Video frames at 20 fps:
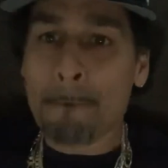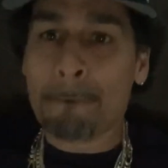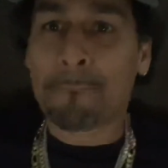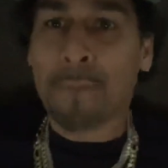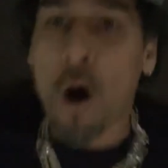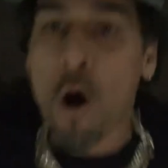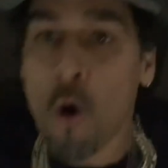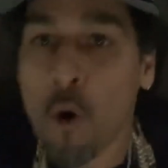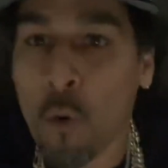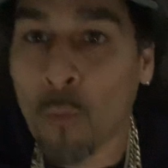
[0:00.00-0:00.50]

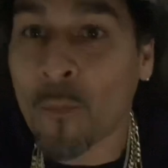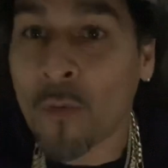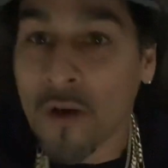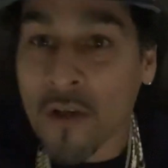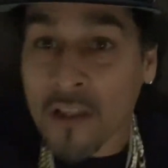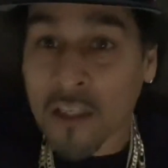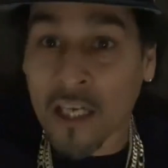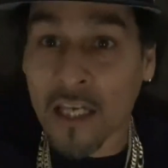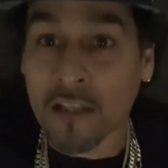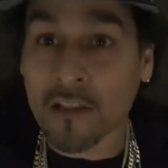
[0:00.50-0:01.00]
Boom.
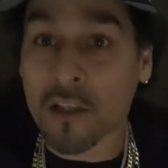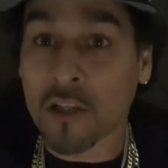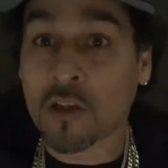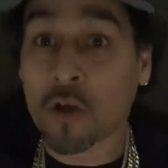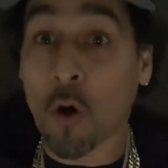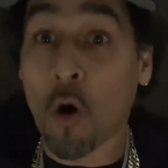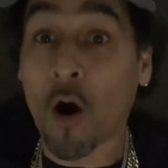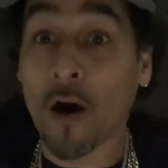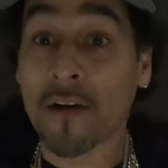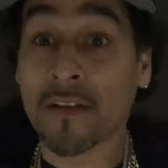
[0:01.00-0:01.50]
Kick the
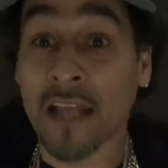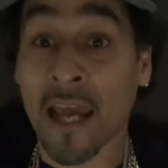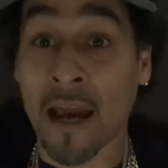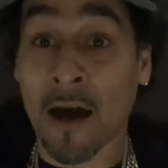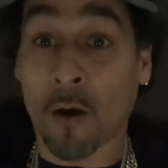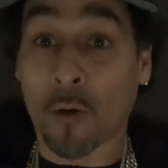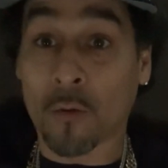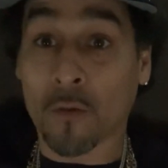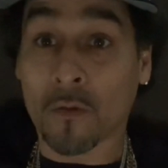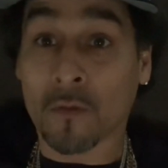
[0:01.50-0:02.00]
door
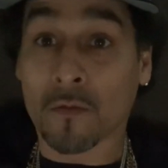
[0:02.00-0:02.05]
down.